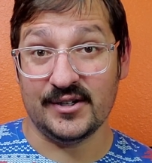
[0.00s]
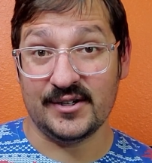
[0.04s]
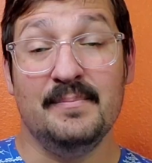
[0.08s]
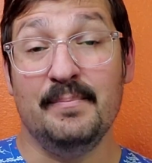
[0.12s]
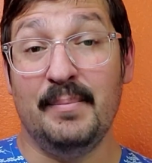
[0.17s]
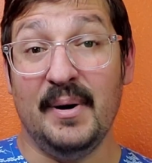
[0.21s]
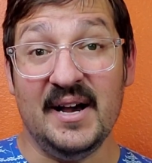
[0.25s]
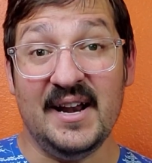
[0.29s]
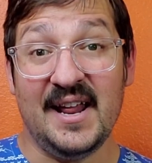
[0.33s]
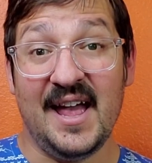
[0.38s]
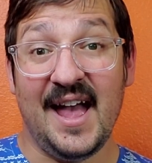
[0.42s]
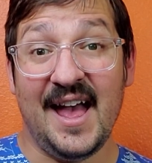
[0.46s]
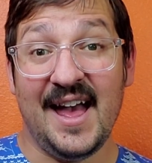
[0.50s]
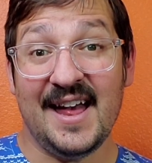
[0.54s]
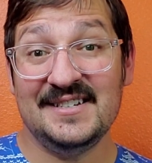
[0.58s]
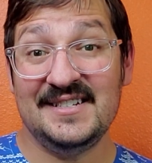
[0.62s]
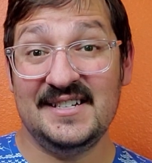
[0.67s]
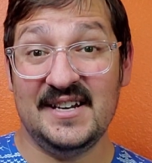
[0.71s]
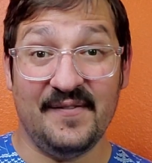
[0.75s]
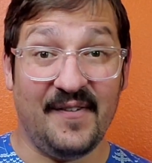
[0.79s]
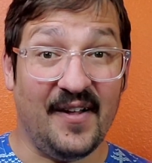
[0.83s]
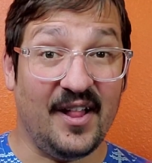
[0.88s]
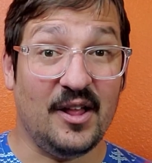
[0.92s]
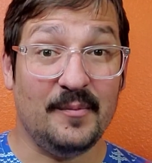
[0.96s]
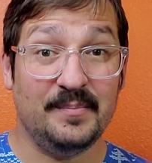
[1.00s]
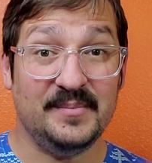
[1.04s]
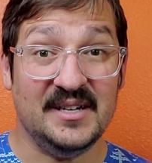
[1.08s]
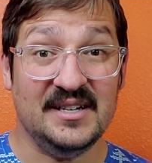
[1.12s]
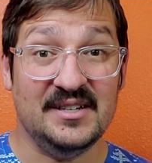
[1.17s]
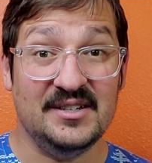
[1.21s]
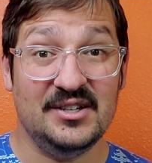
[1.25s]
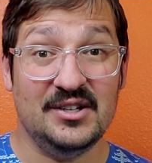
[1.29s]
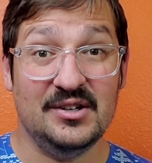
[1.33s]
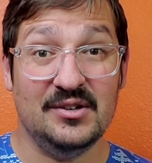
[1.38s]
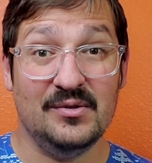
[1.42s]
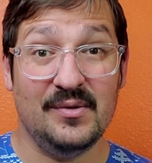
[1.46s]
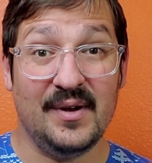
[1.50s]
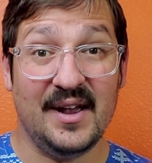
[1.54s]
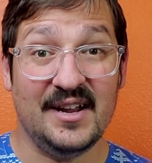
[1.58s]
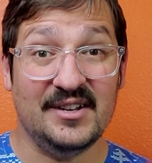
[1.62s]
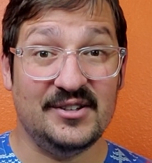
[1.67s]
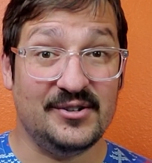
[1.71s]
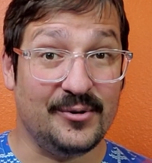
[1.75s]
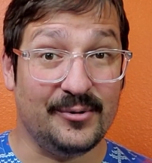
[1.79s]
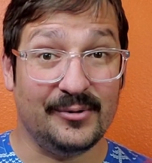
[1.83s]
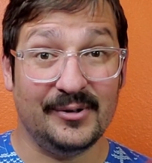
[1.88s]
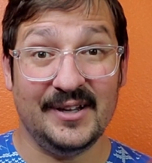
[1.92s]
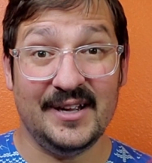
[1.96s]
but has developed into a
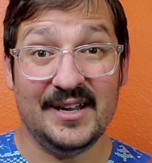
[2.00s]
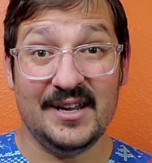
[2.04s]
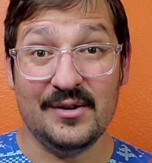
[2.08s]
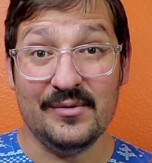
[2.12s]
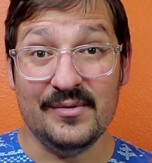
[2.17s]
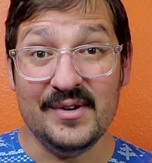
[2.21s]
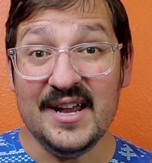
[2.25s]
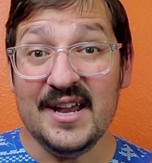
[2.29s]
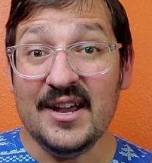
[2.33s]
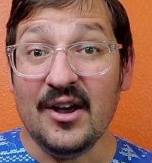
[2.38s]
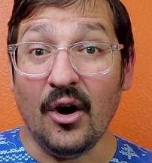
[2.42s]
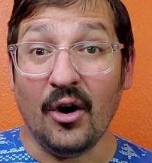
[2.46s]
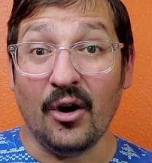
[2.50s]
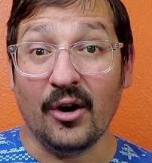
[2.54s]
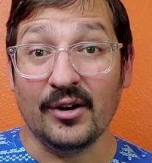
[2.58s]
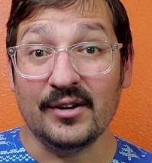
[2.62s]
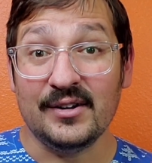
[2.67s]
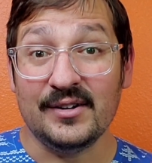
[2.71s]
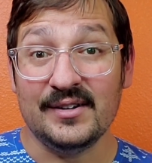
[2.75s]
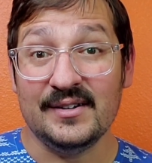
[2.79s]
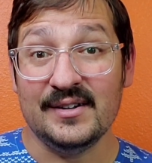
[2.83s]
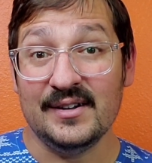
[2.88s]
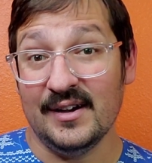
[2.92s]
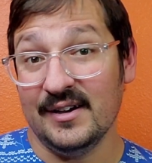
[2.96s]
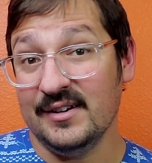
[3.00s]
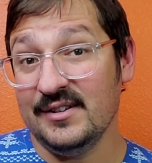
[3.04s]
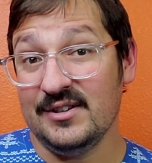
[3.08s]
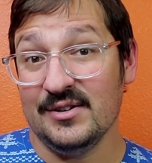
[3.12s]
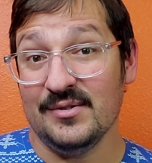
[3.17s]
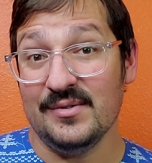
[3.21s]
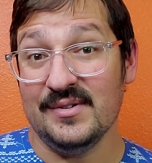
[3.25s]
totally unique art unto